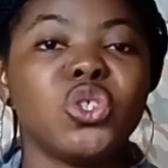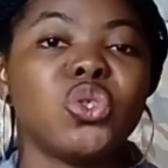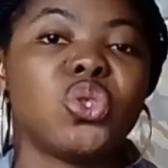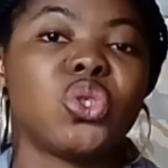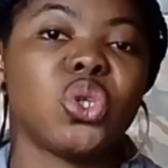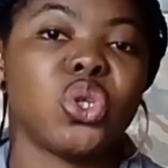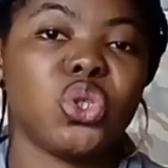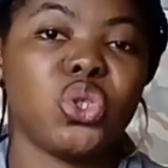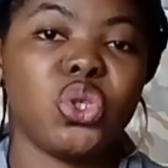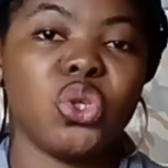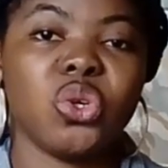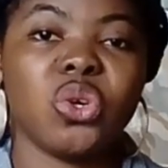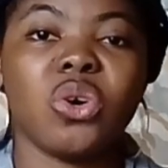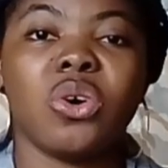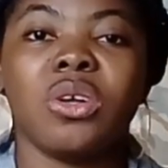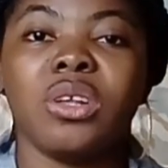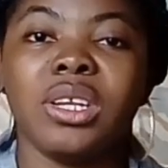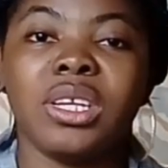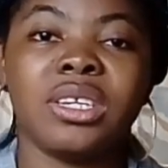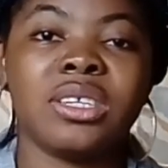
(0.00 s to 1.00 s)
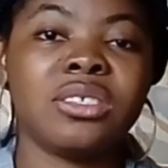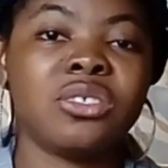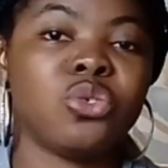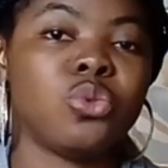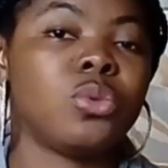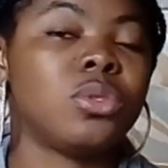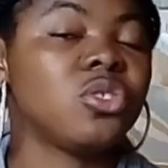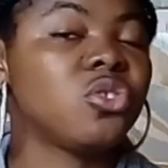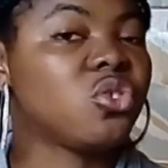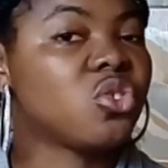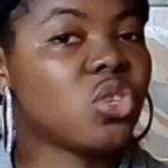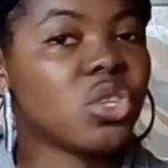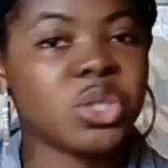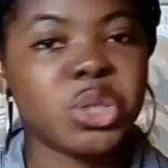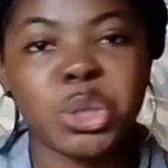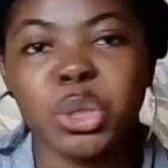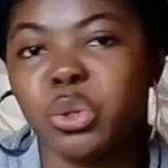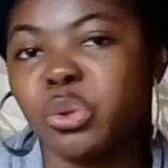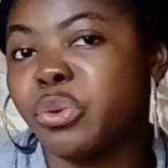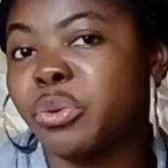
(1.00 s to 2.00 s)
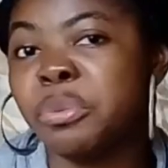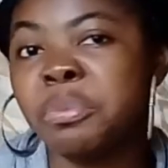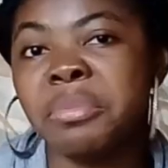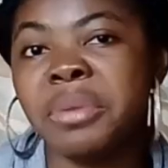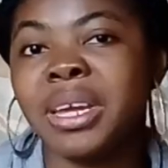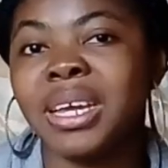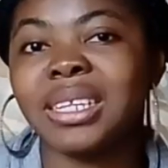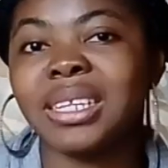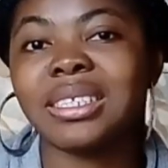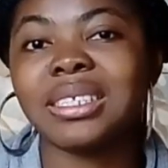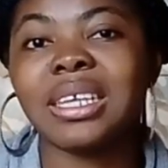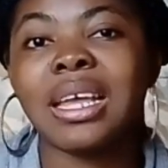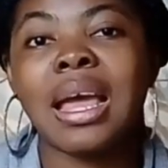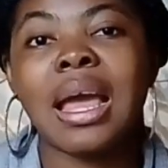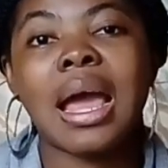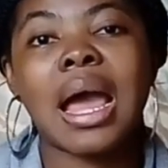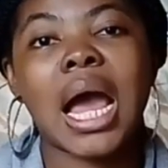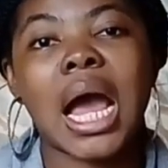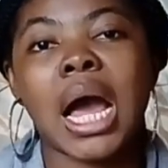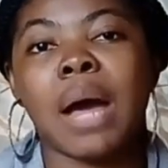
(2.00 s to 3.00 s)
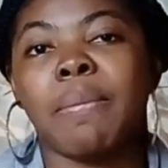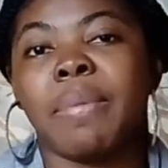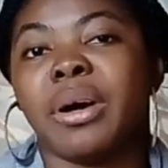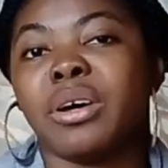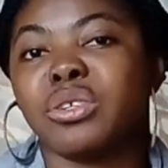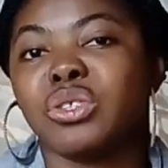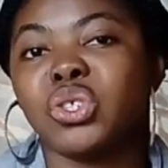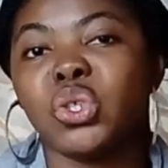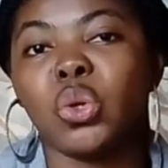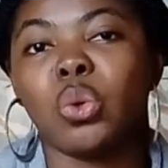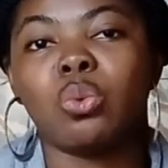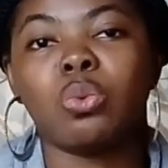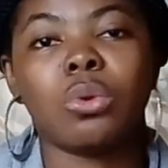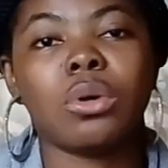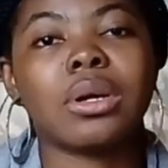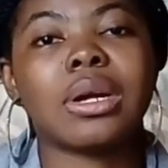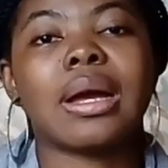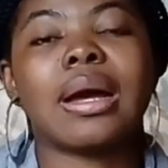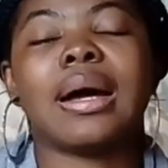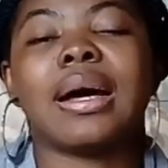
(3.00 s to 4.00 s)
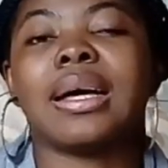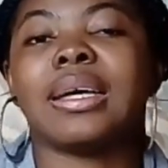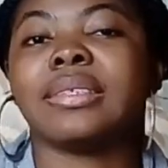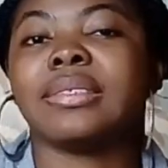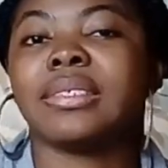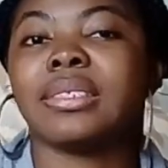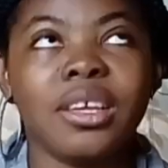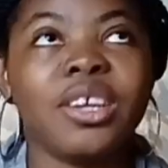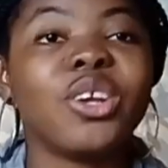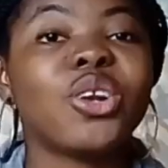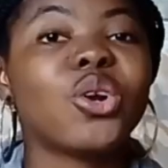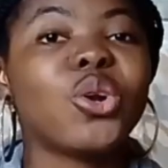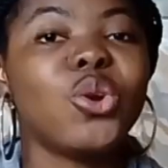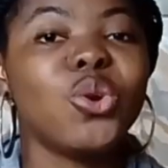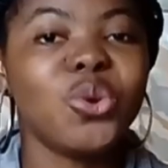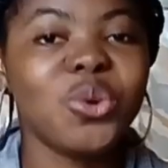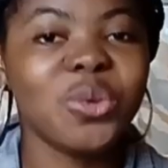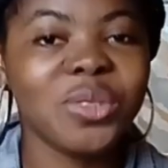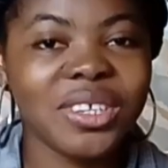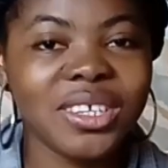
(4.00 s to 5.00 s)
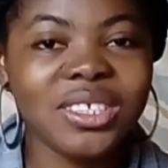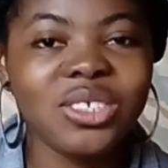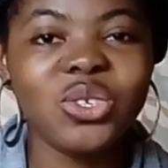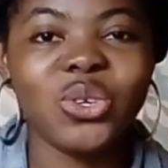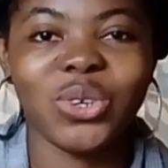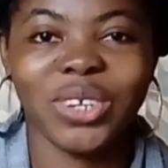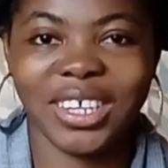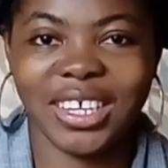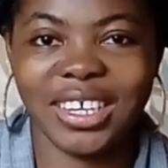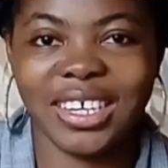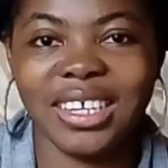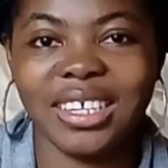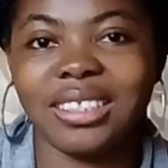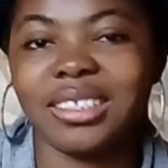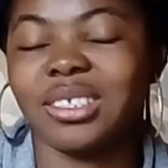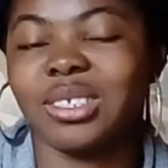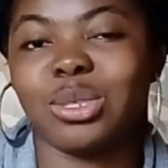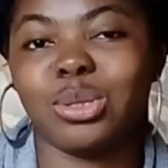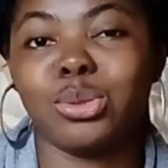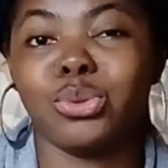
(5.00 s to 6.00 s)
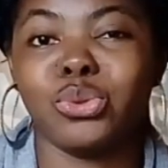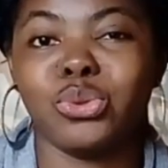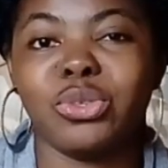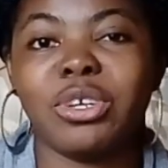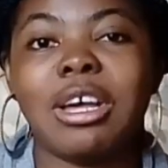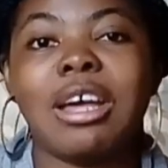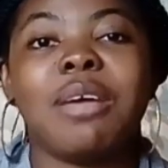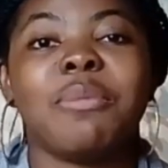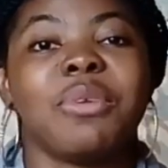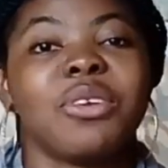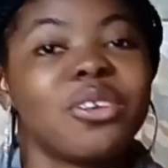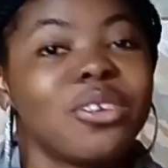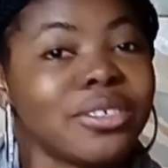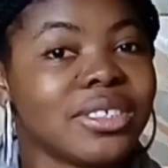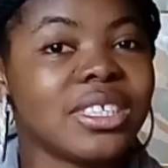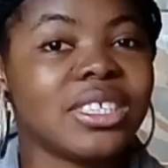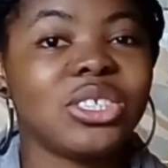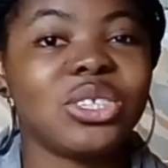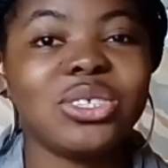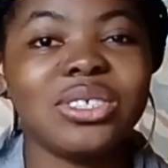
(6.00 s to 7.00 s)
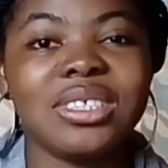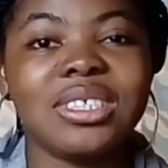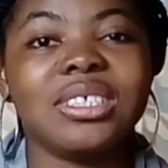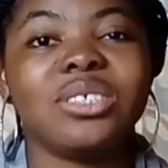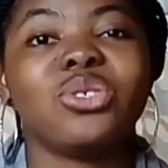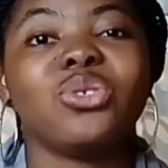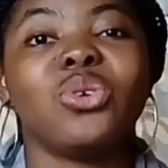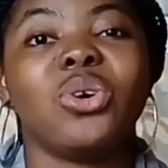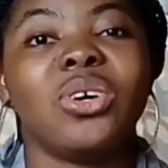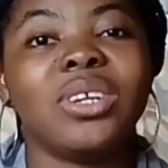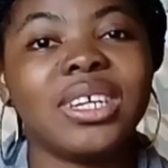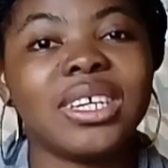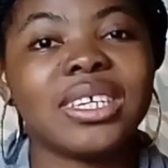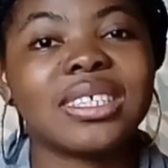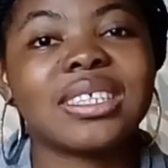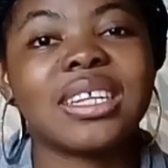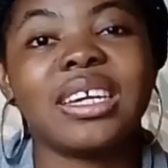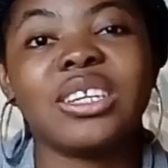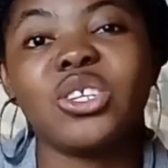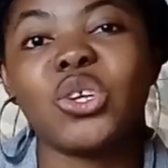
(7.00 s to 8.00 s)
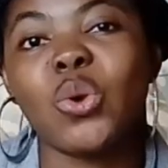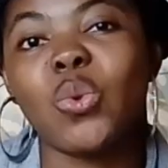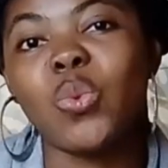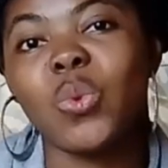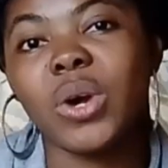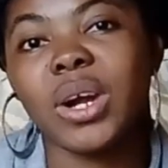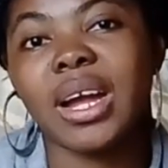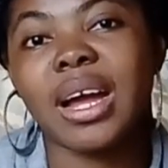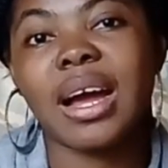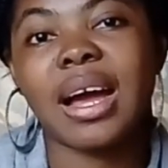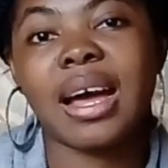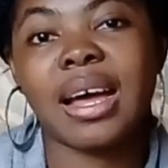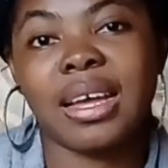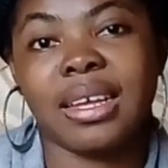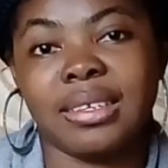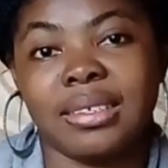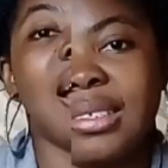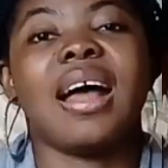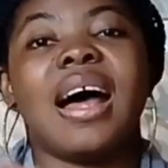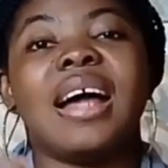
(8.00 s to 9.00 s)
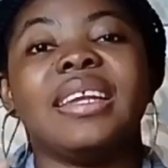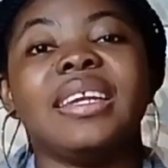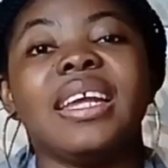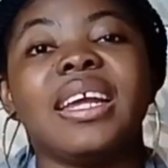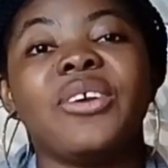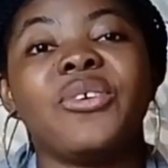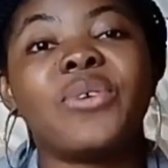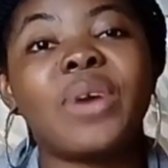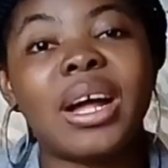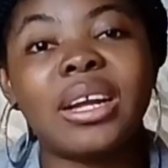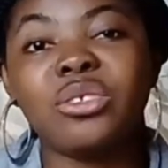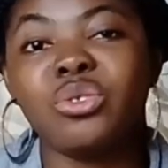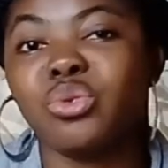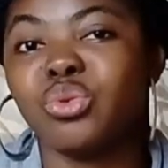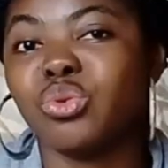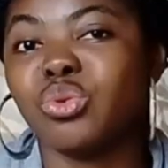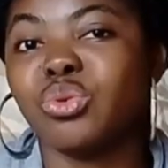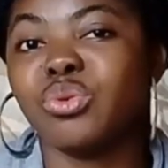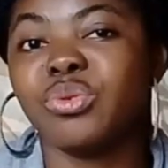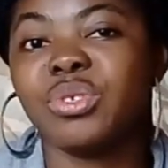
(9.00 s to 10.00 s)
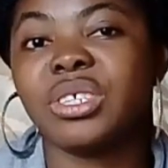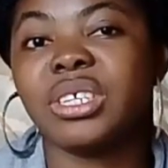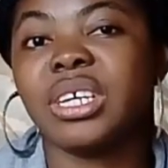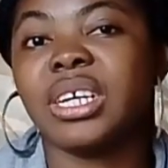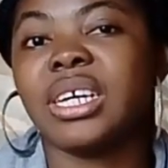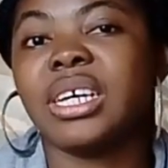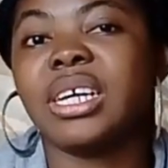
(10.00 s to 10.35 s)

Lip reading: to talk to your colleagues, you want to talk to your roommates about your work hours, including your kids too, because they just need to understand your work hours and the ground rules